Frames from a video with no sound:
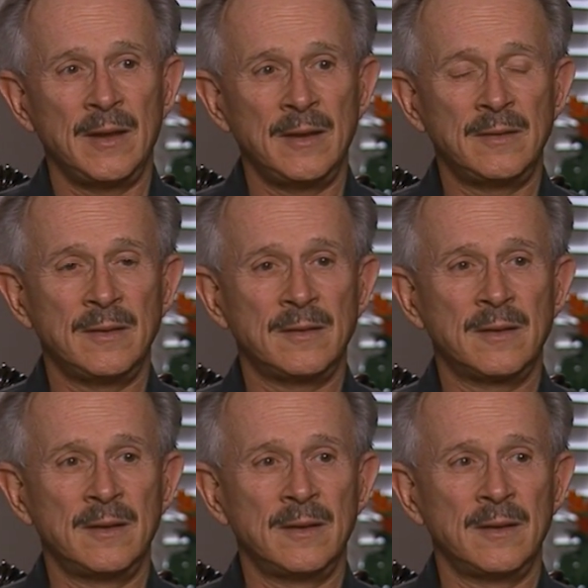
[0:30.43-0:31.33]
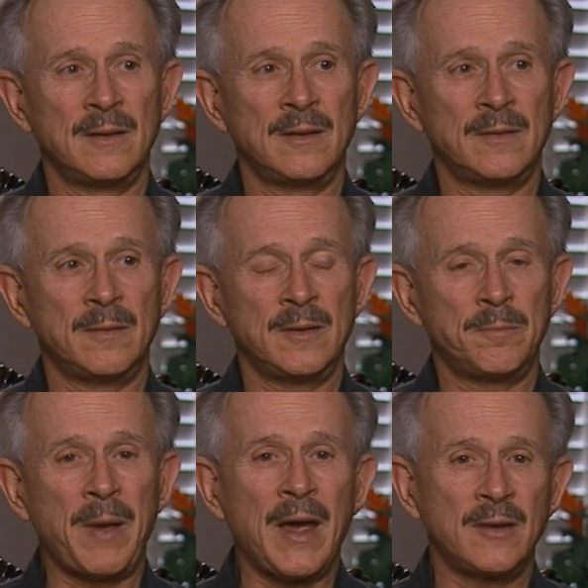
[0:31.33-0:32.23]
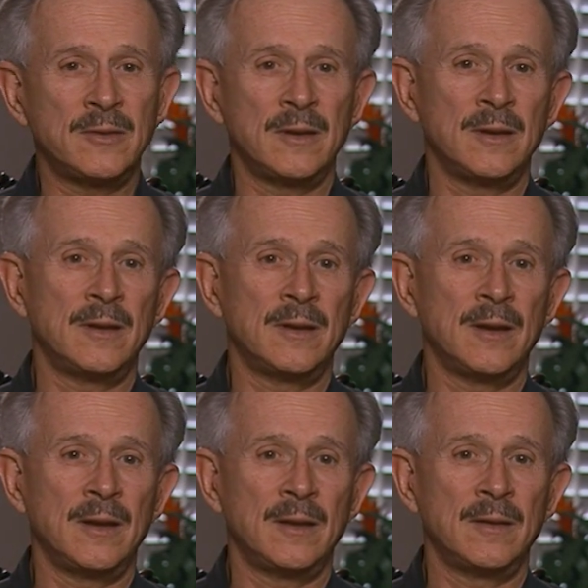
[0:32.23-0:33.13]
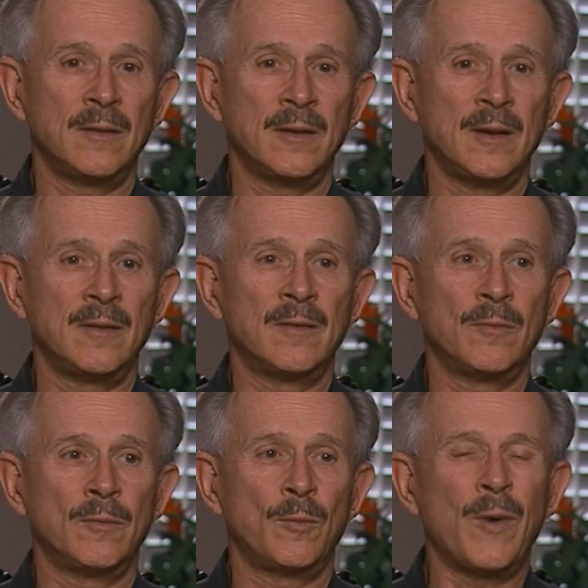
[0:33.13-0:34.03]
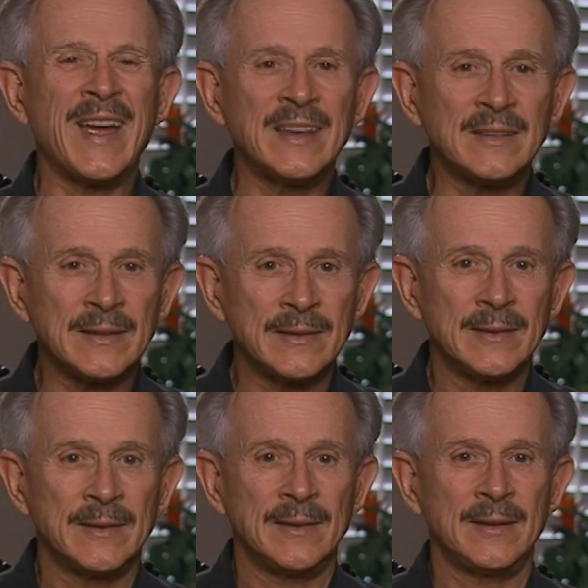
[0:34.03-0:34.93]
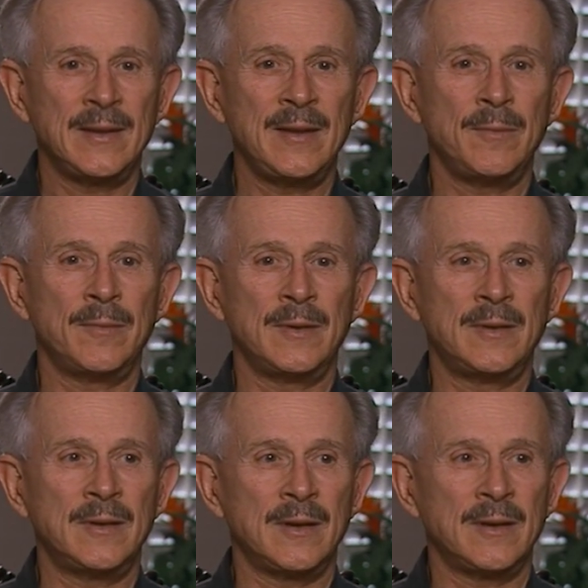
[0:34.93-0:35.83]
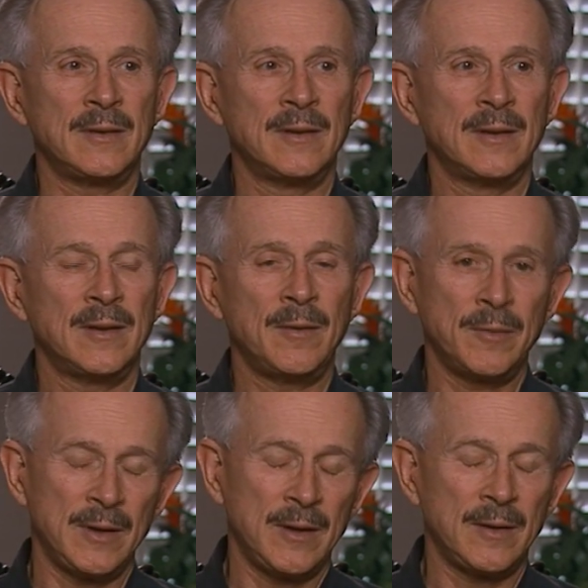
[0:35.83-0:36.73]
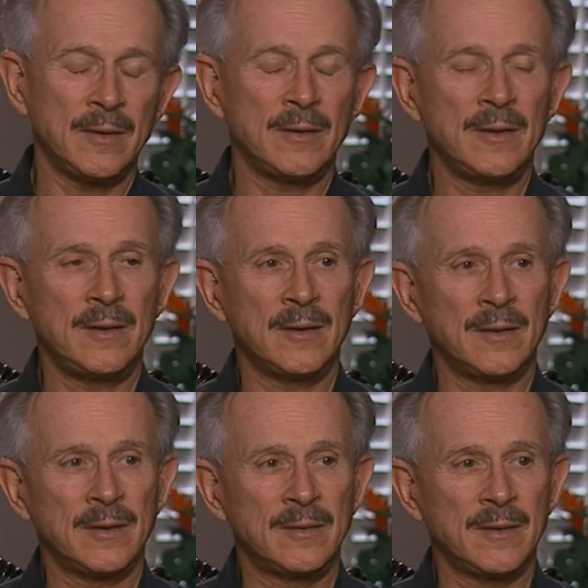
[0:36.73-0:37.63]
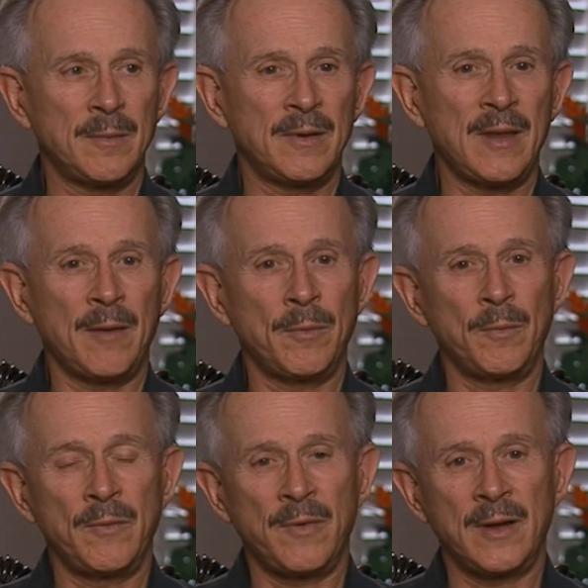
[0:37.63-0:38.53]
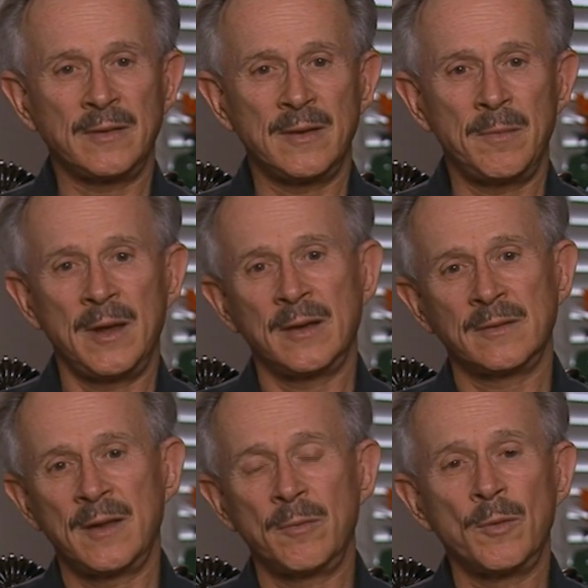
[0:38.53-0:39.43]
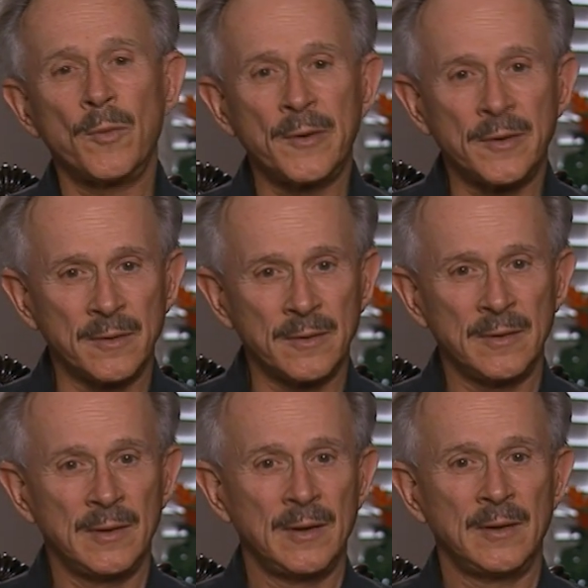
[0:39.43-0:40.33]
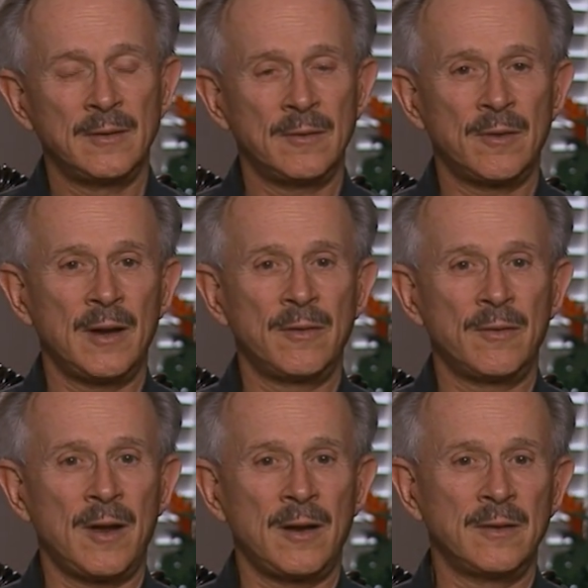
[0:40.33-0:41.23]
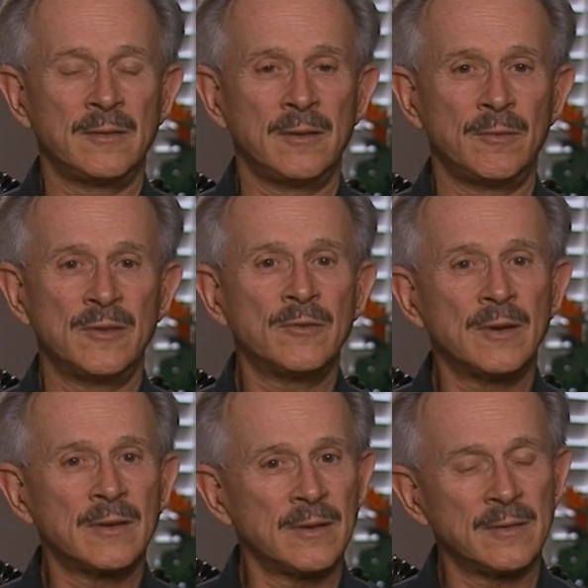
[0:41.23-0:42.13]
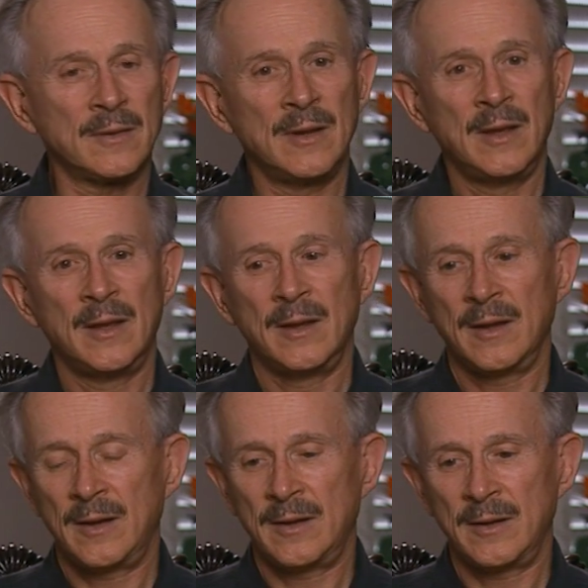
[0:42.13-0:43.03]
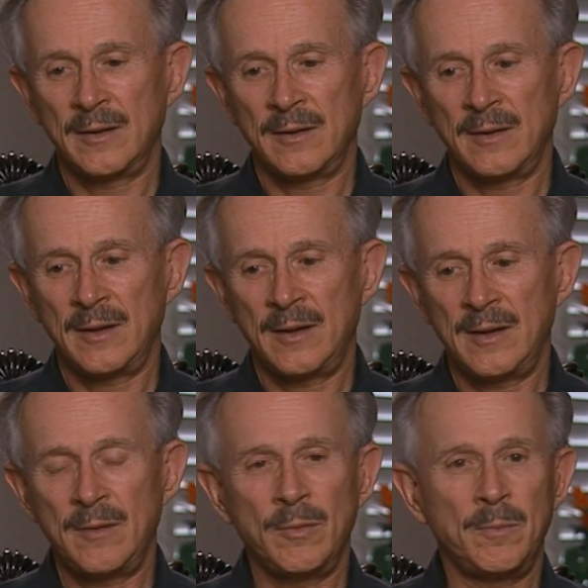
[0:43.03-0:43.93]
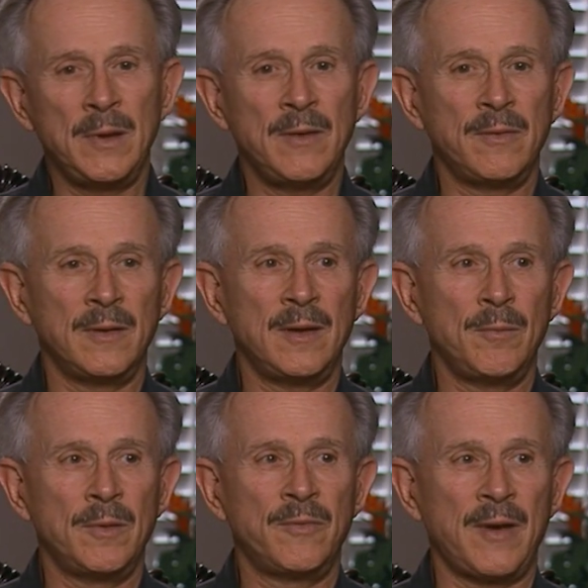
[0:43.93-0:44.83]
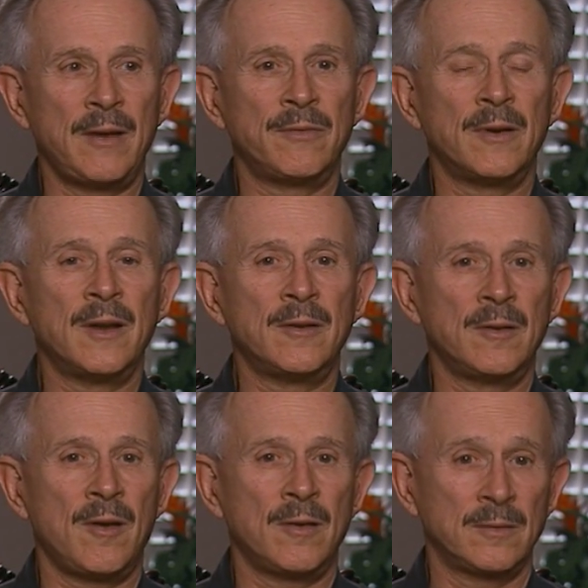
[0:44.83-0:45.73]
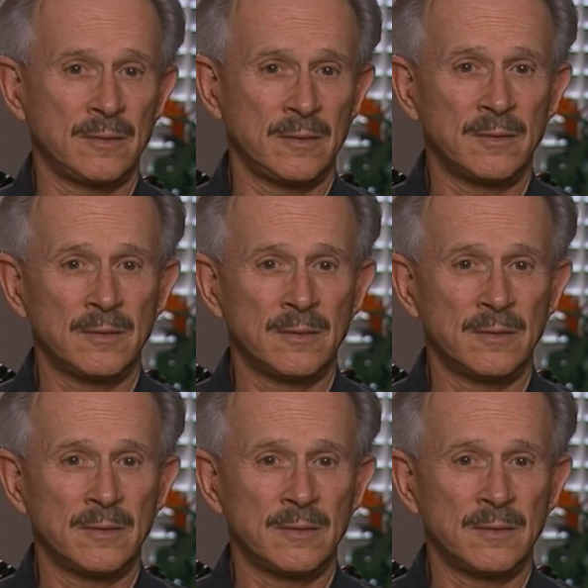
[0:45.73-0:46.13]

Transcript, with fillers: is his his, his passion in in in right. He would uh, he, he uh, exhibited that when we fought CBS. They were wrong to try to throttle us and restrict us. Uh, and he would be he would fight for underdogs.